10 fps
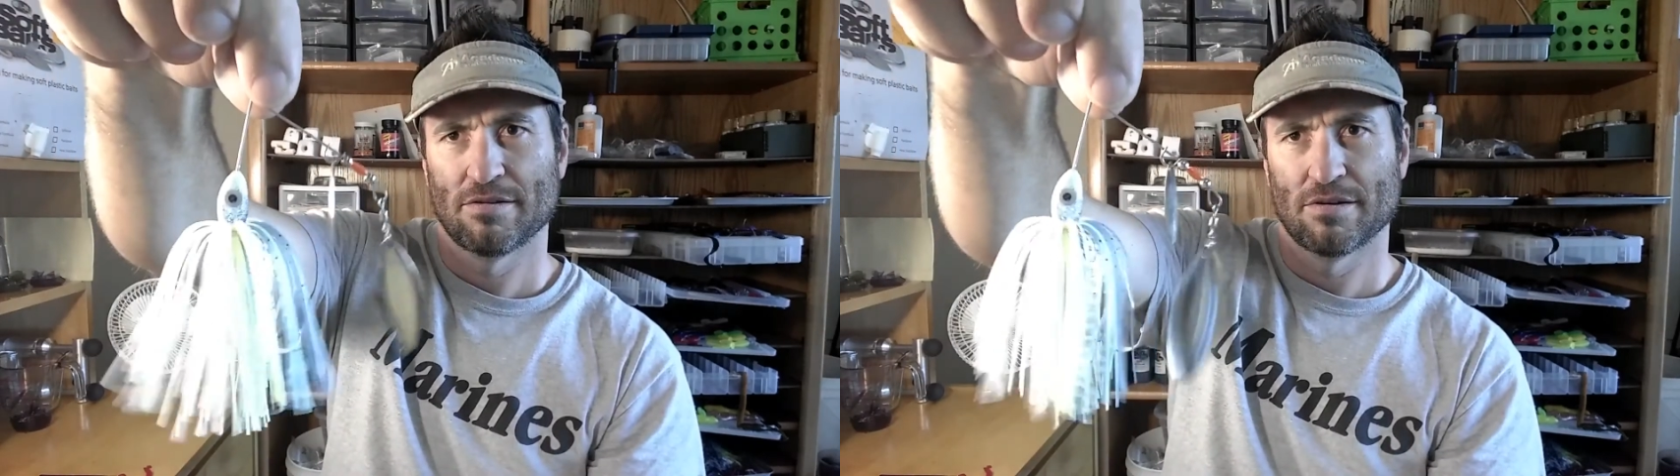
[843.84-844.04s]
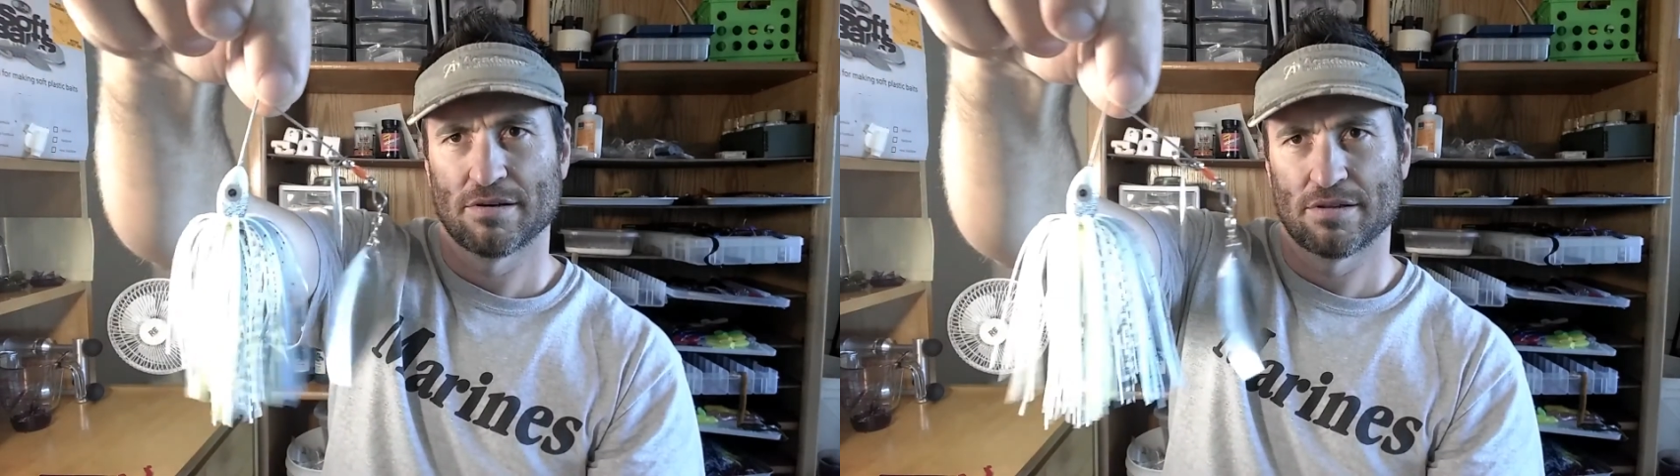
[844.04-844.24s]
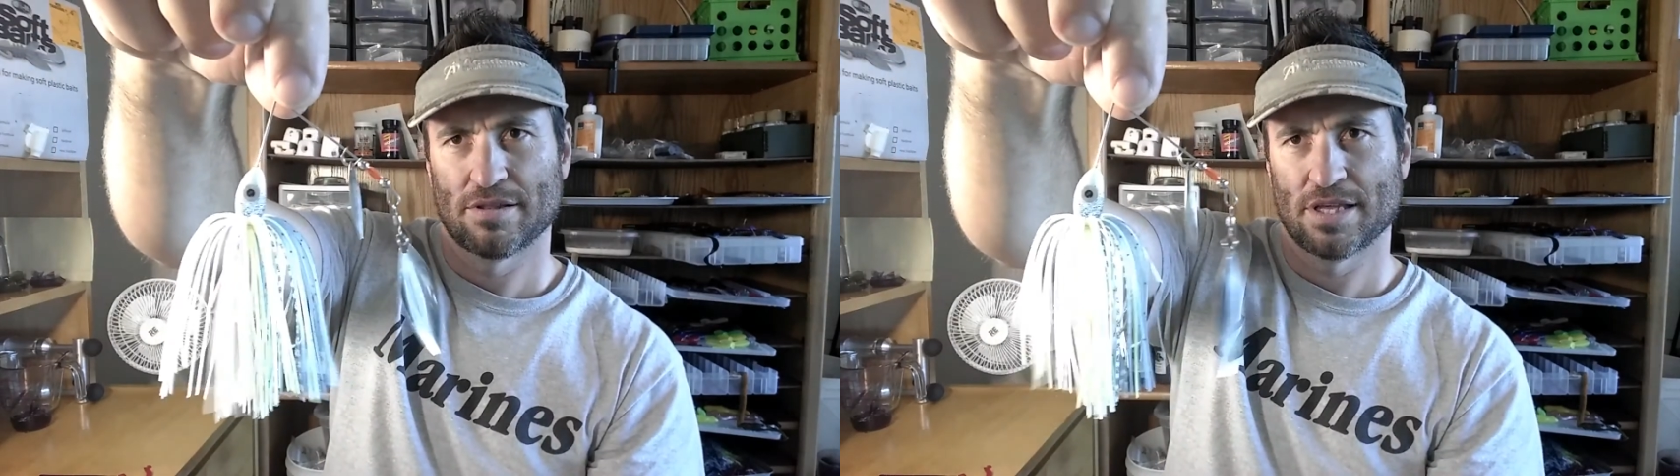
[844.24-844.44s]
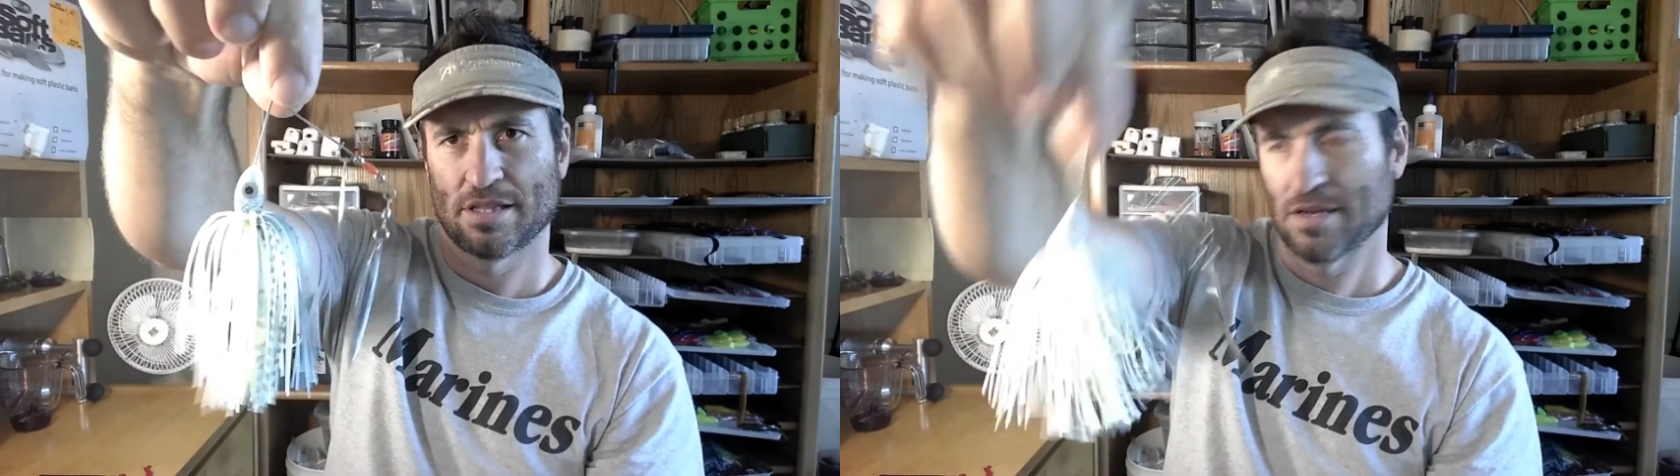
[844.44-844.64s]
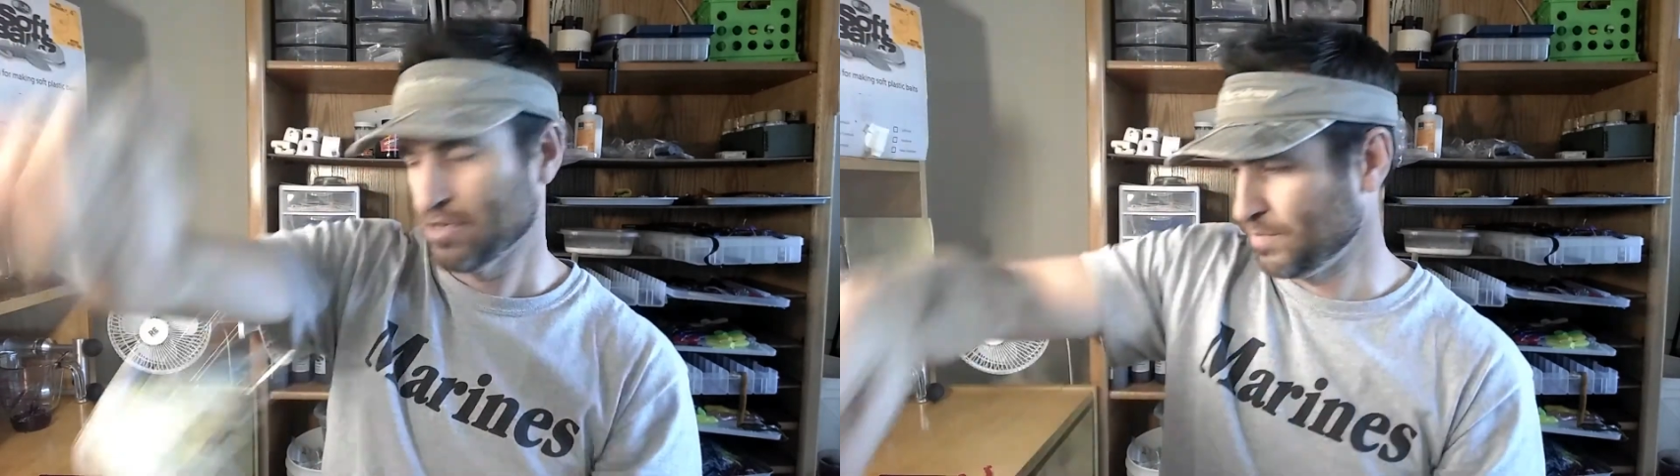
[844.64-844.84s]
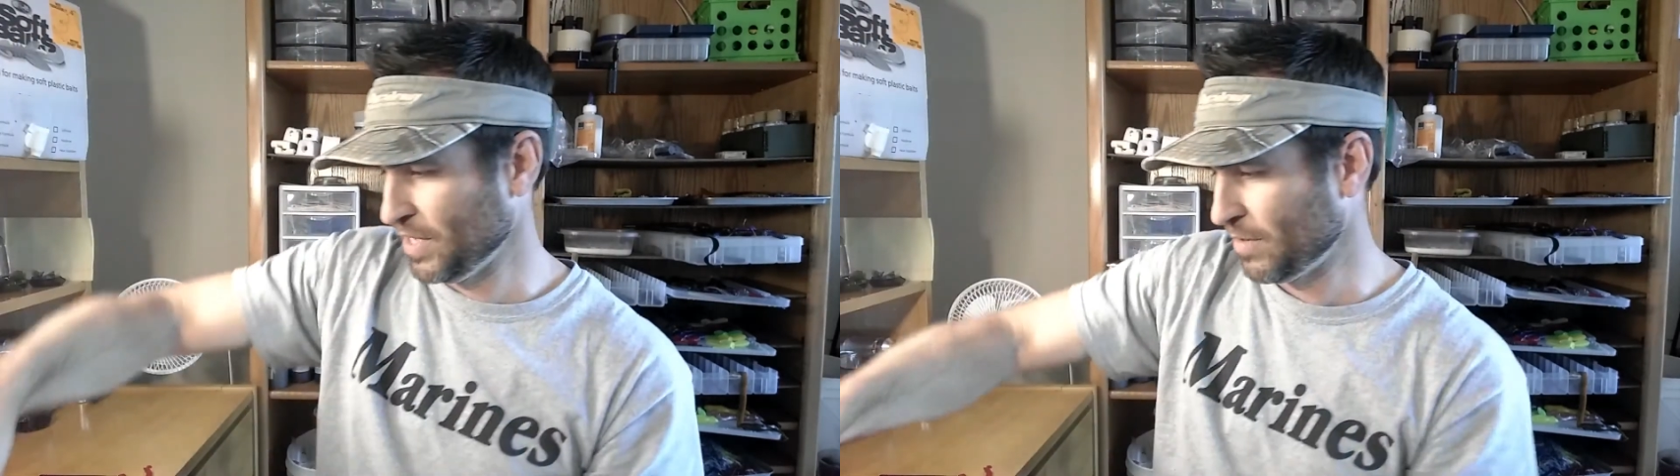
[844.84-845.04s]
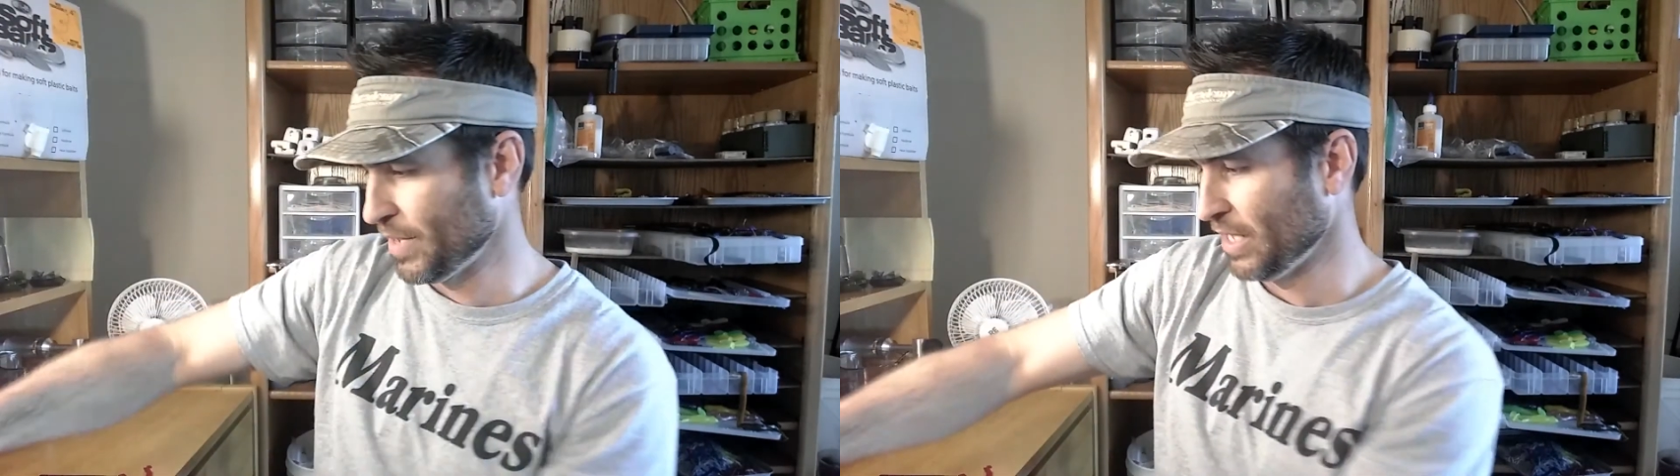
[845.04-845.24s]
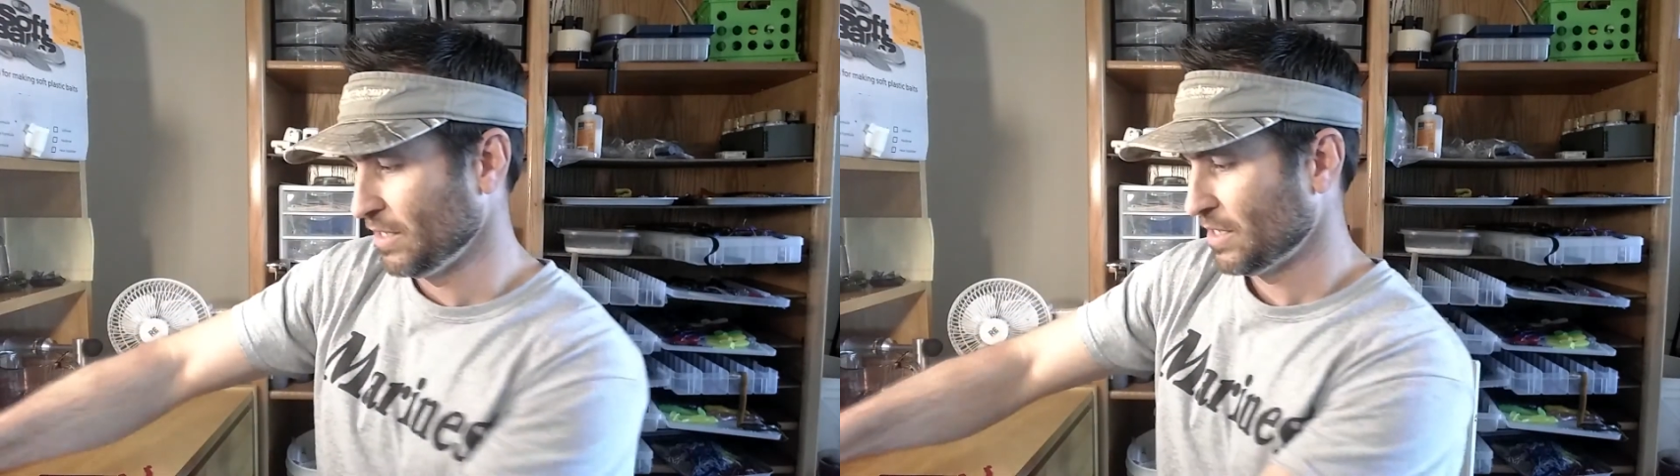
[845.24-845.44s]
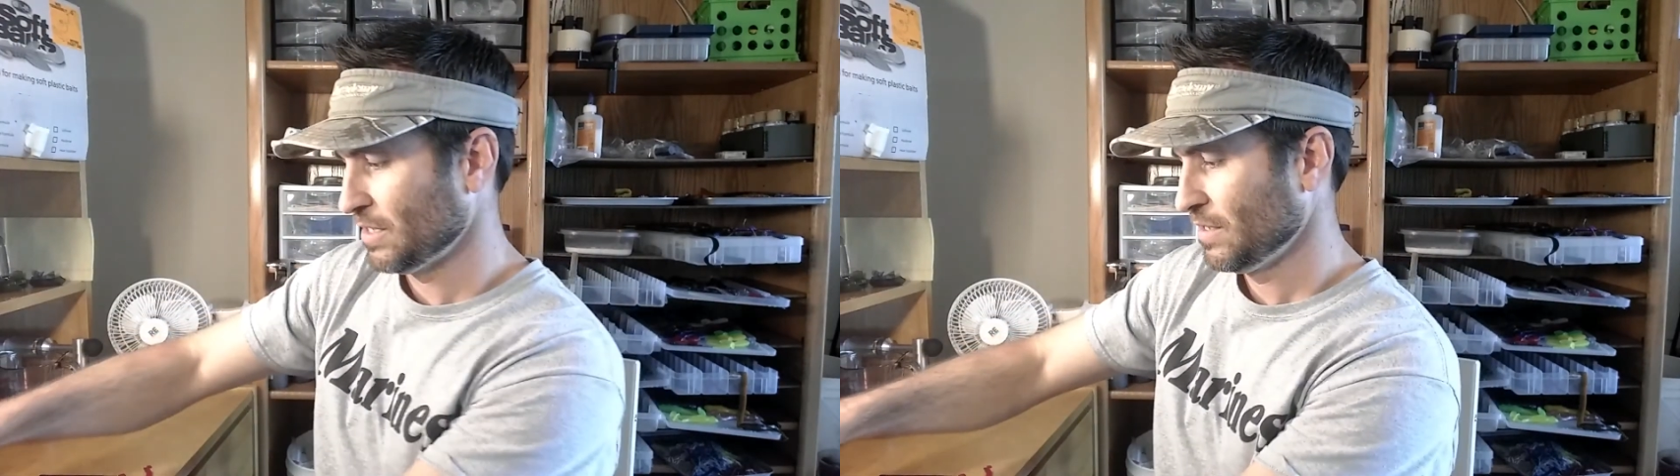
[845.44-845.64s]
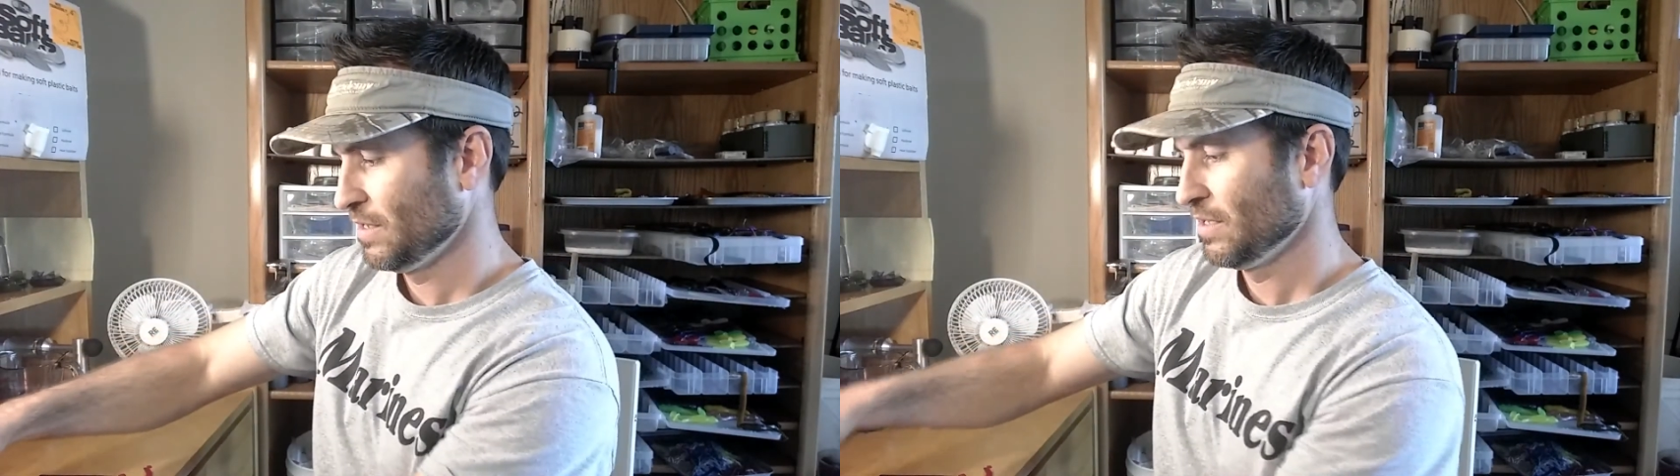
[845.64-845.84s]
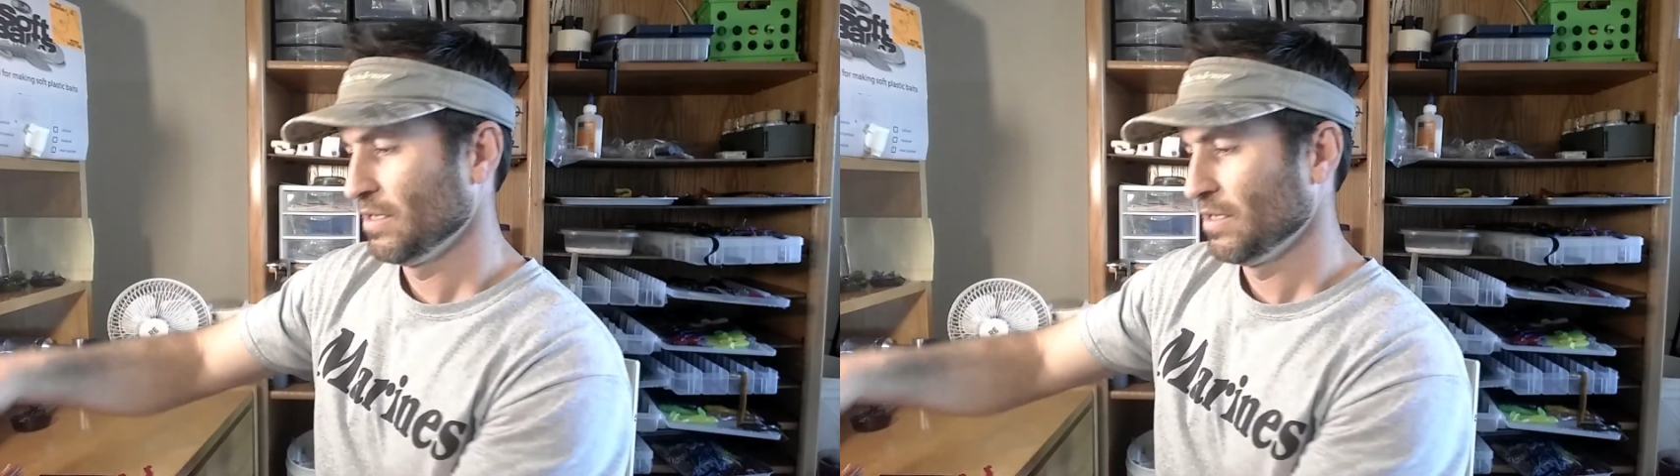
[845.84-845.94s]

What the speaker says: Whoa, thing there, spinner baits.